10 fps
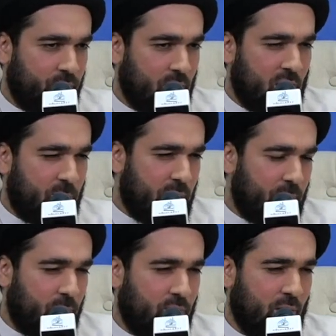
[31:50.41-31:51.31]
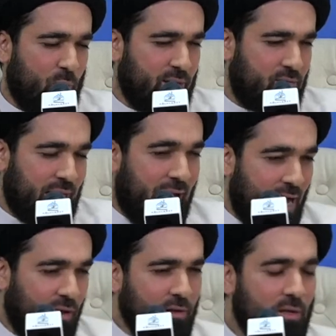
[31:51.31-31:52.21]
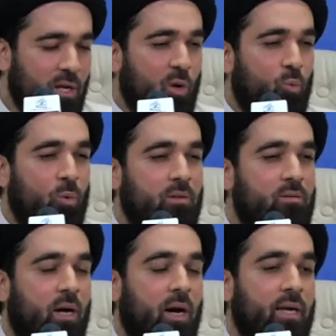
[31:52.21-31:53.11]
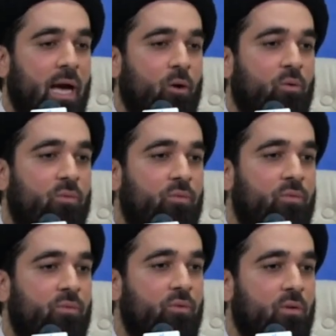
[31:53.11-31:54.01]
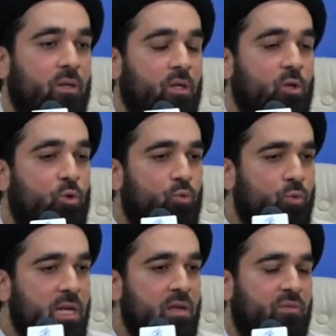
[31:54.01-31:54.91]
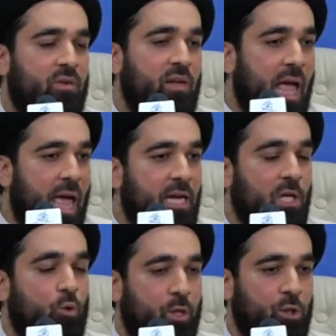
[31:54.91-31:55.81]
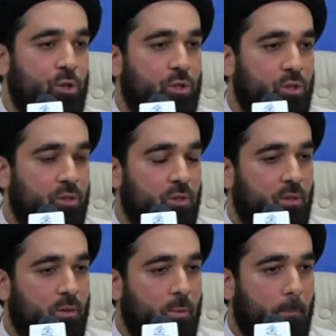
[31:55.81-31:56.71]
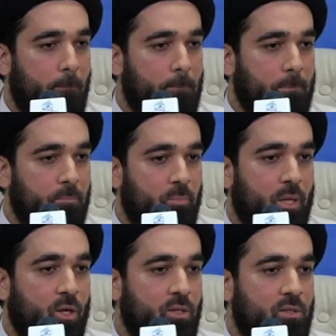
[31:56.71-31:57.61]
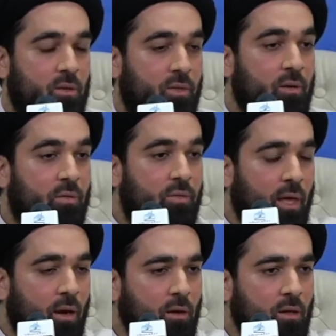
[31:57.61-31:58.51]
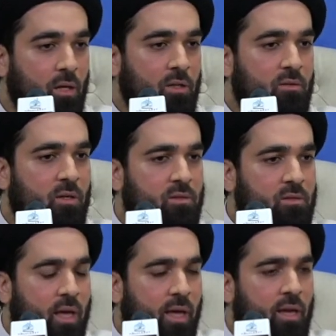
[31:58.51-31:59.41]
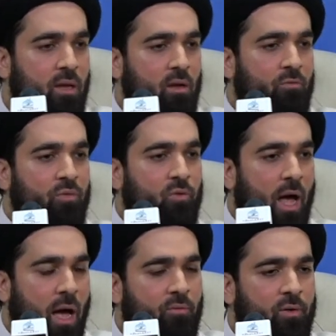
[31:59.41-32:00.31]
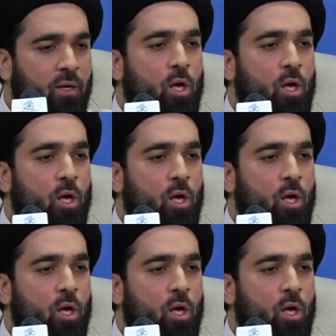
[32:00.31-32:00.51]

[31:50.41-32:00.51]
the people that went to hell will die out of grief and anguish because they're there to stay forever.